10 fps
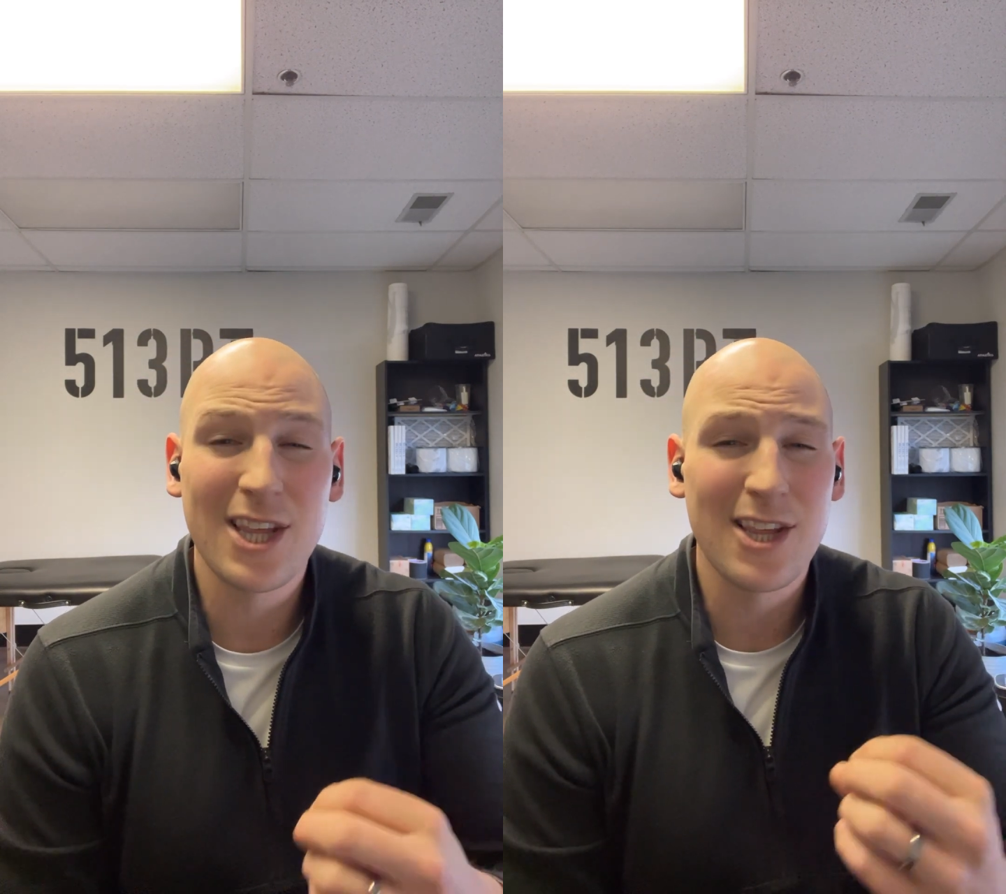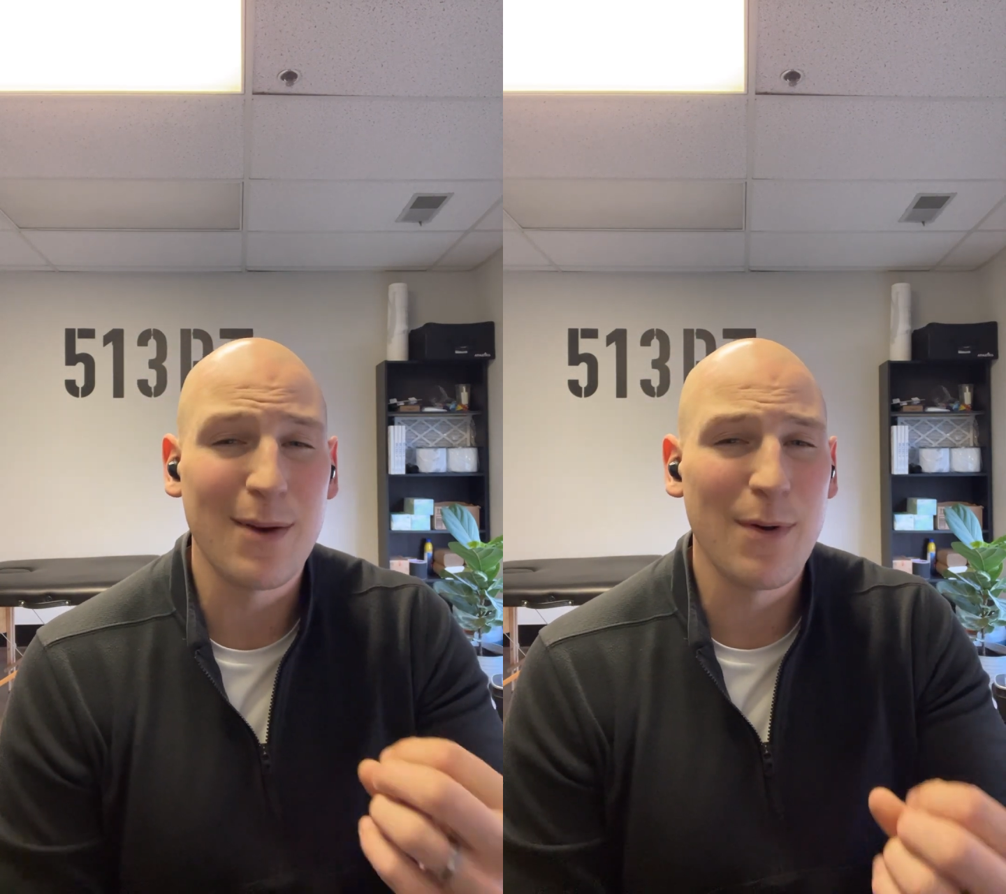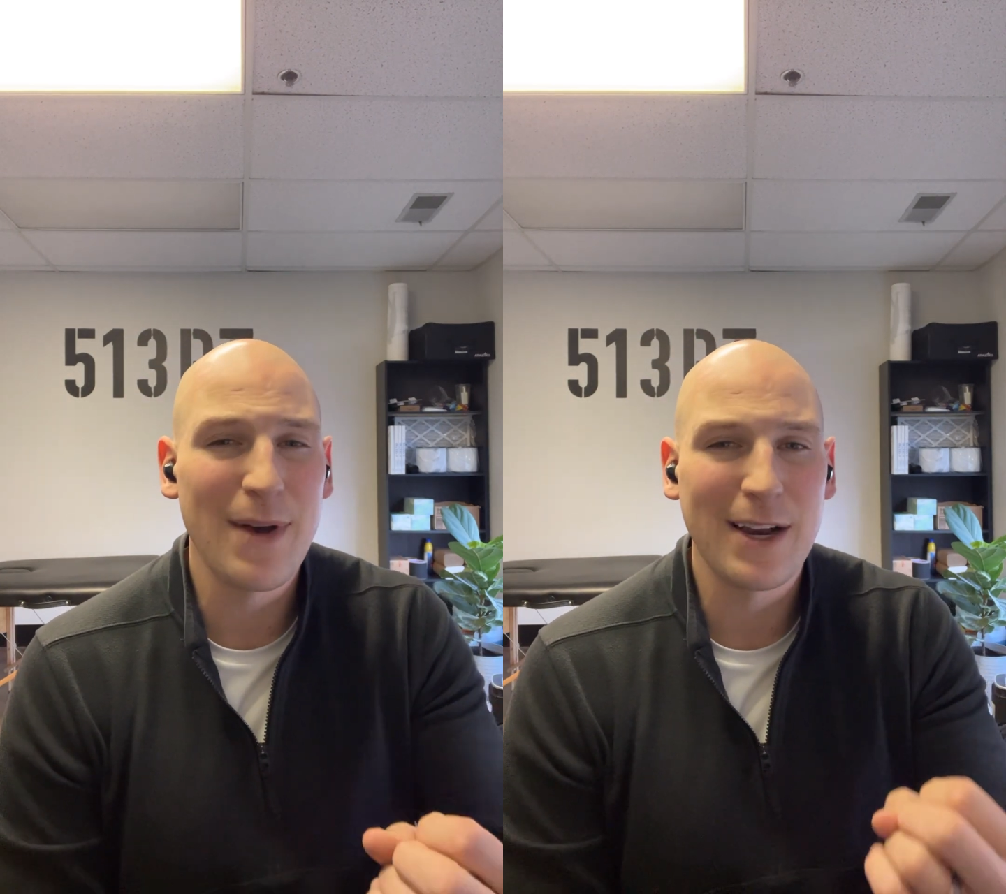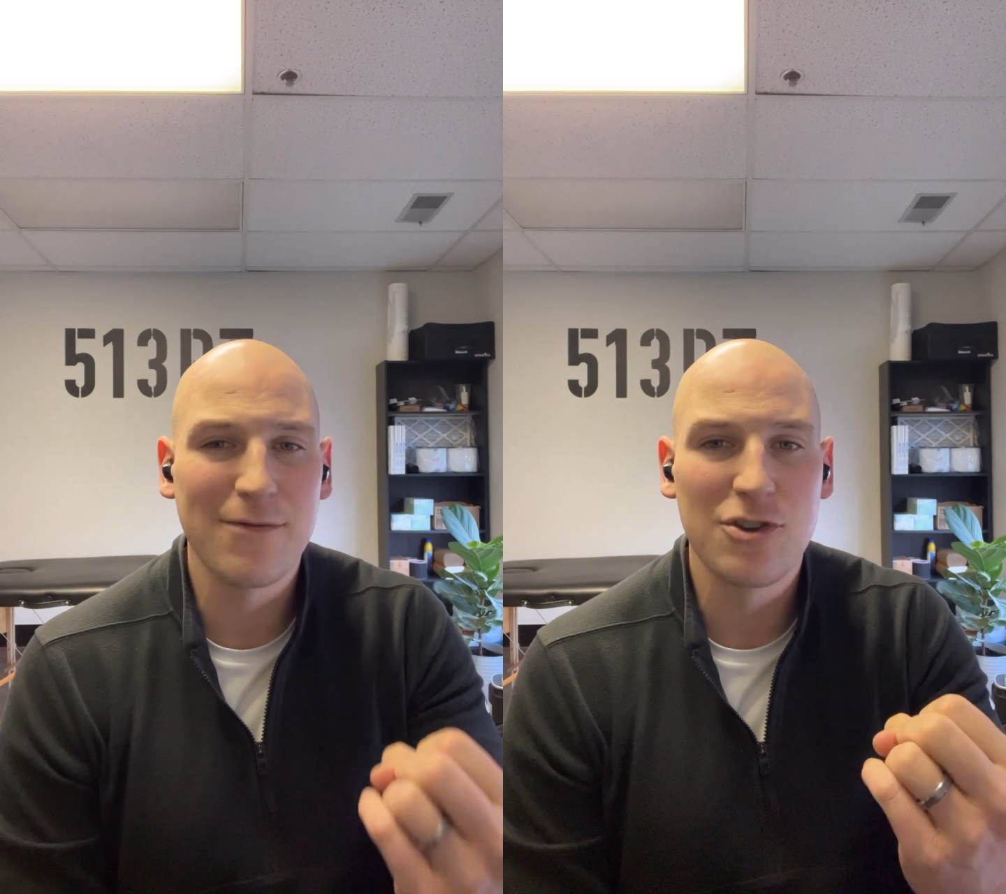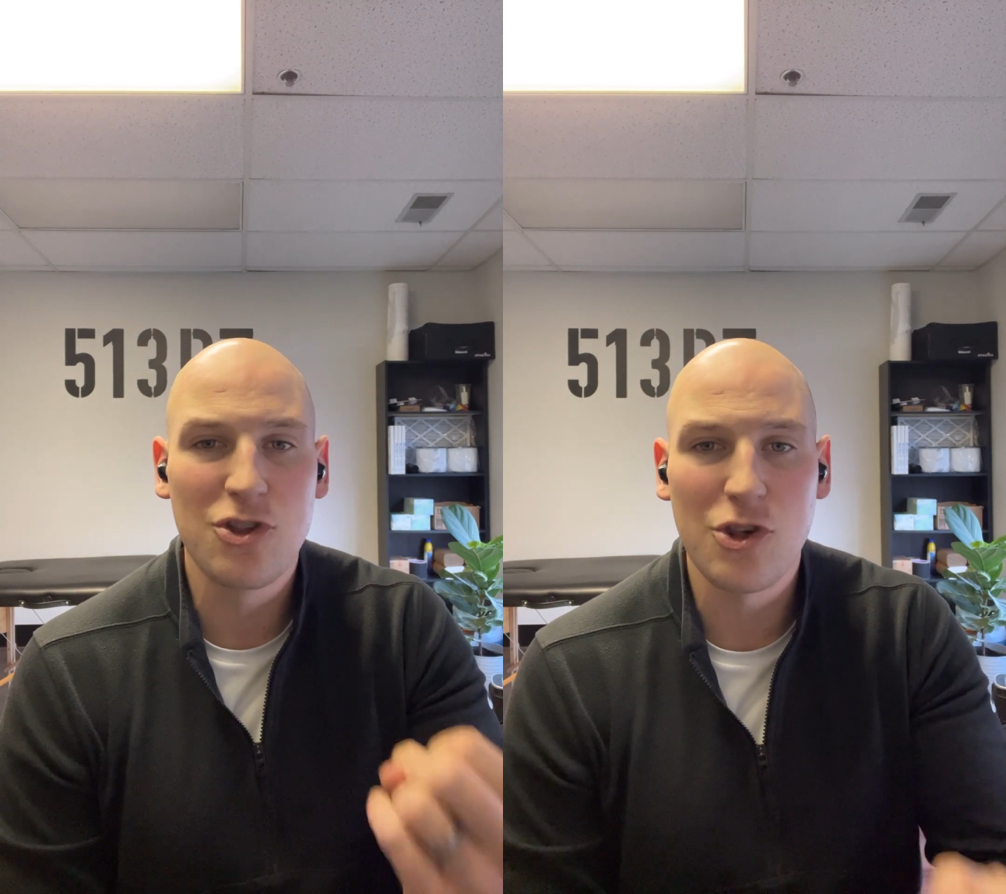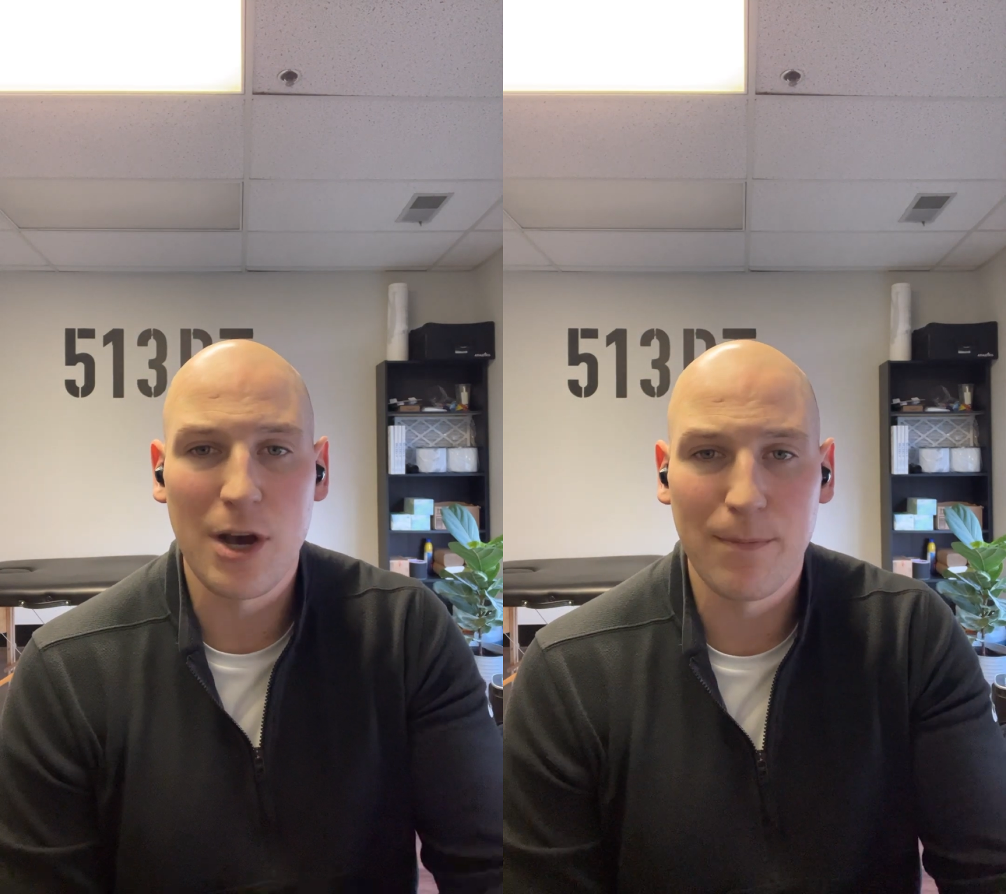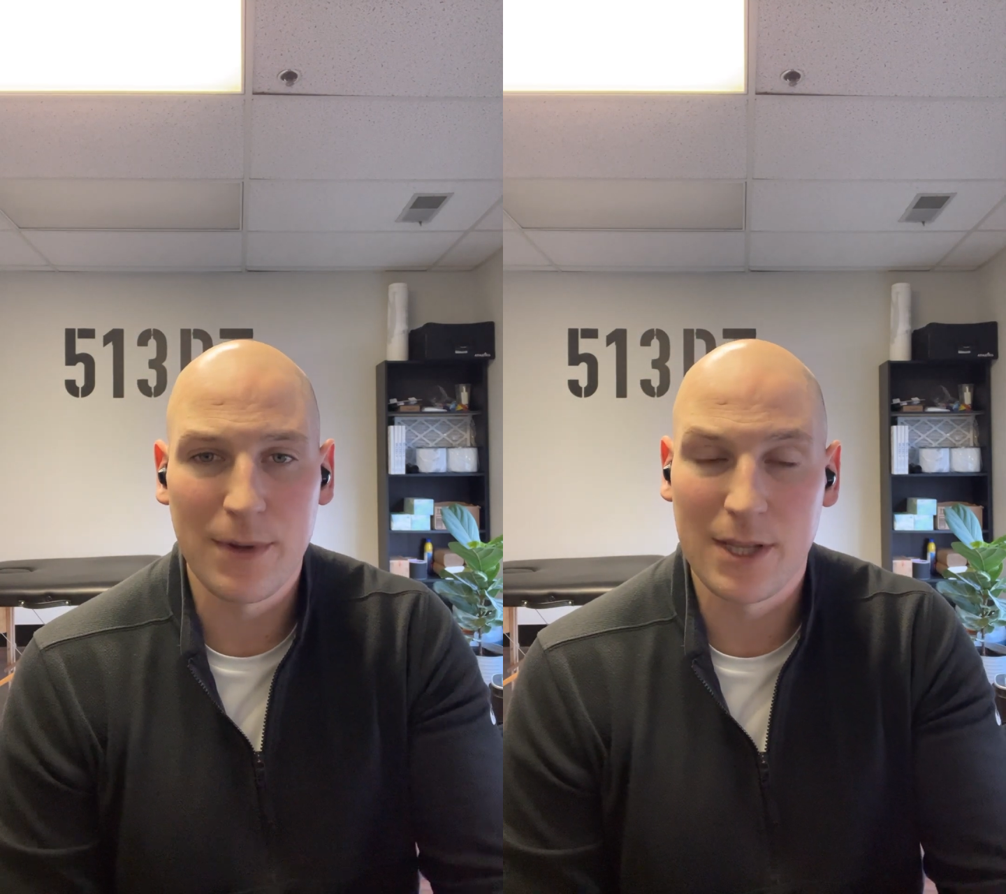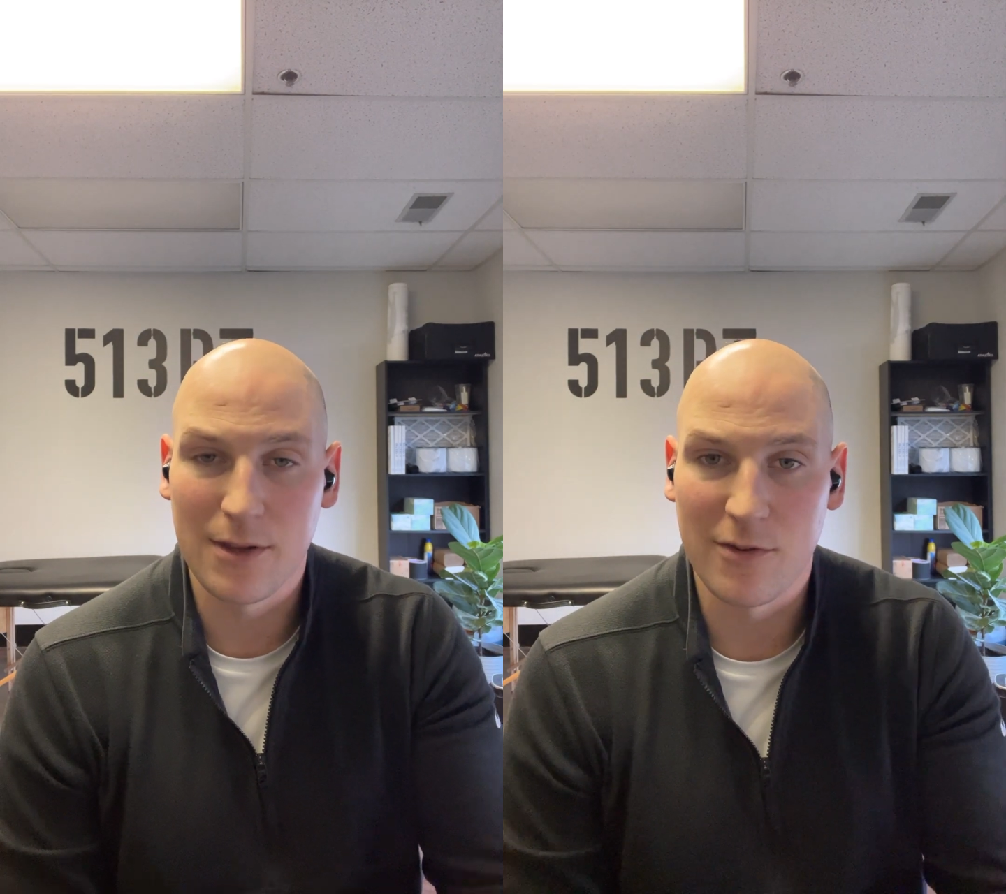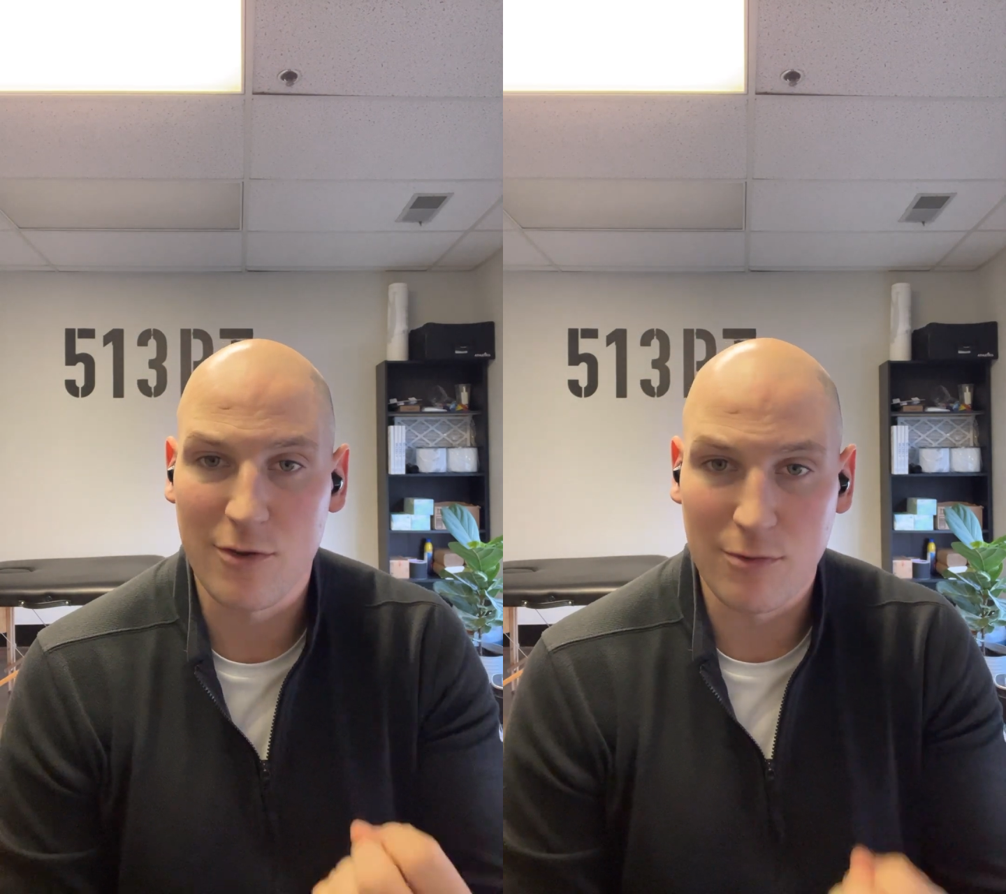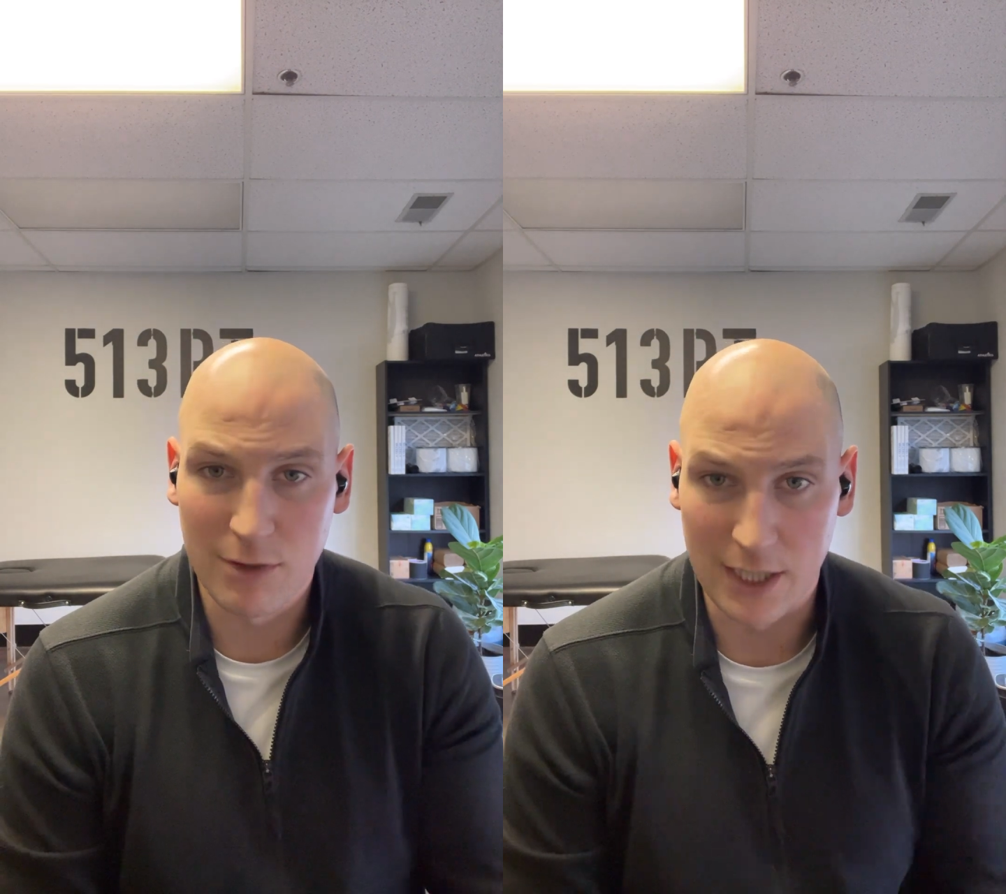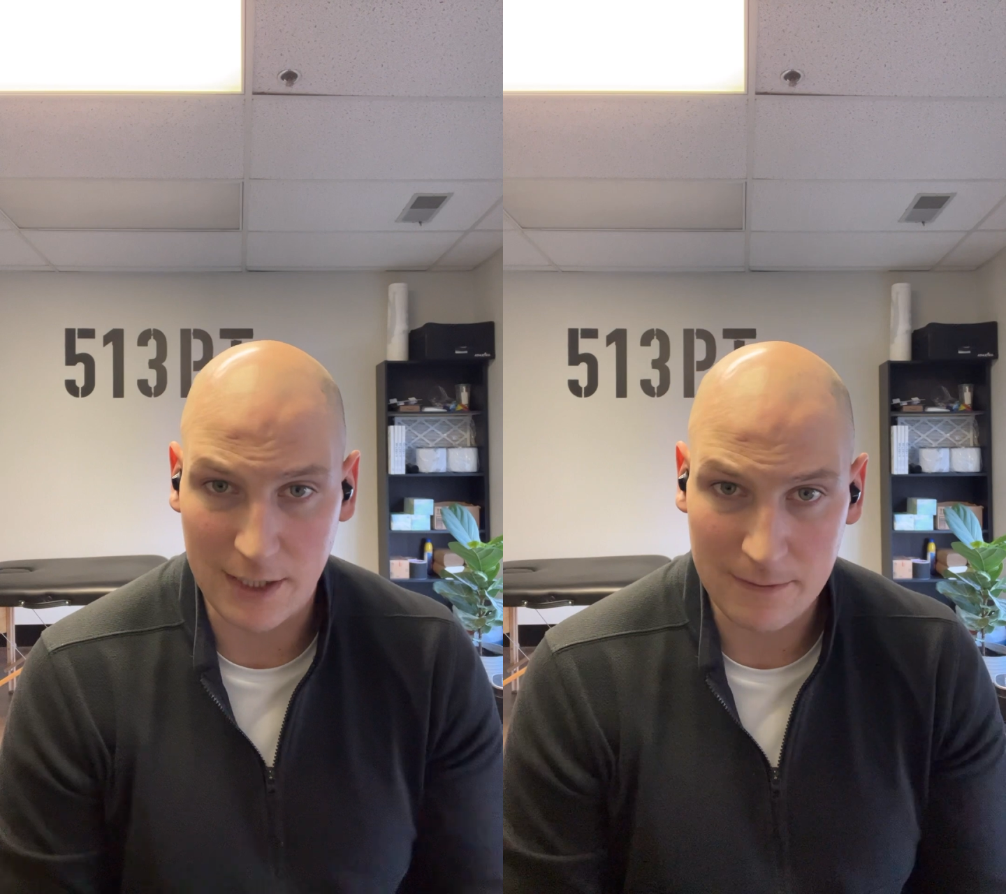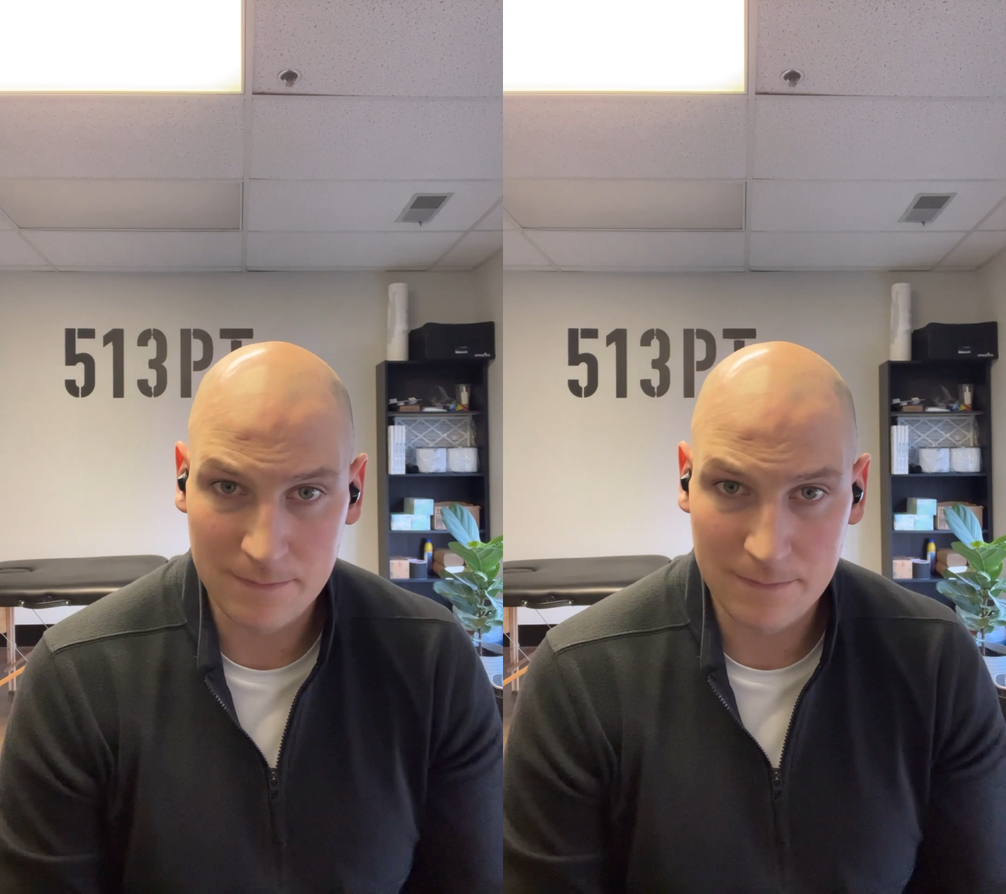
some amount of jump in their swing.